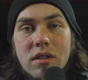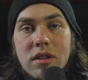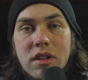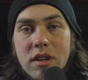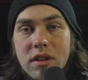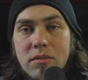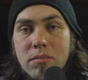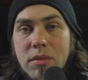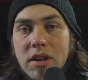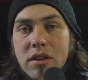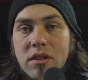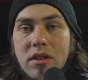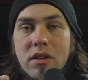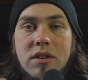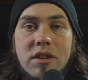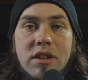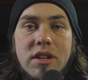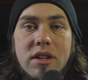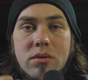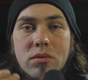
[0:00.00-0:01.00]
think my
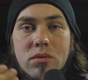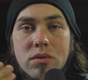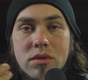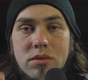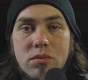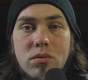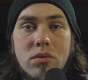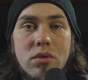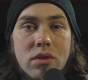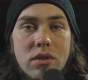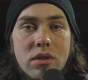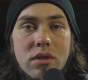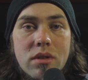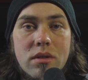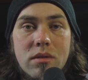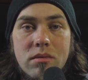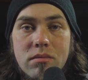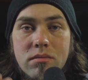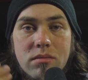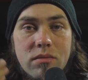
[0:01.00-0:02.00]
content was worth
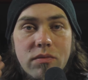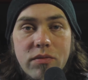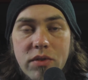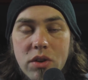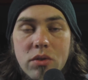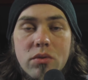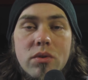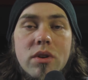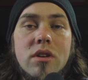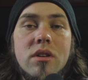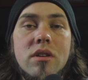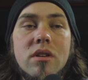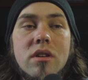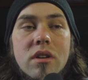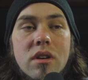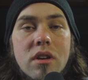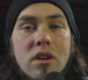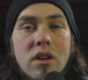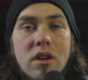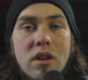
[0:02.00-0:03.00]
viewing.
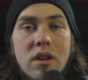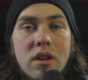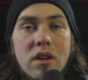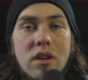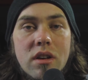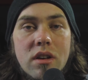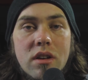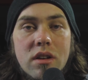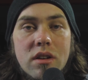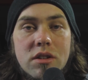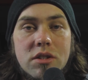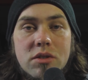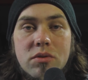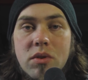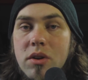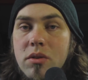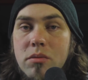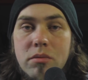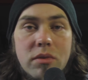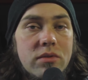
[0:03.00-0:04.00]
So
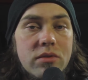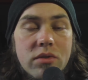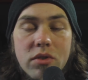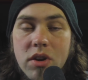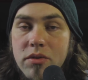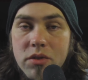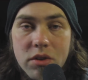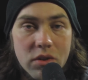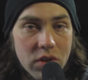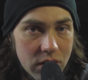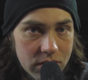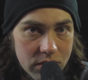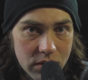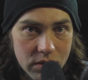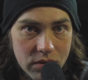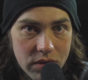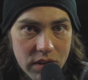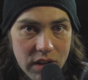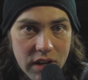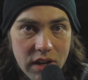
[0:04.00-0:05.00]
I'll be forever
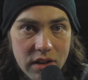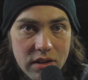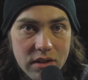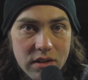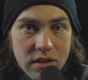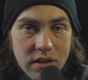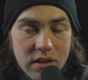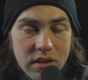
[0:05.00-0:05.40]
grateful for that.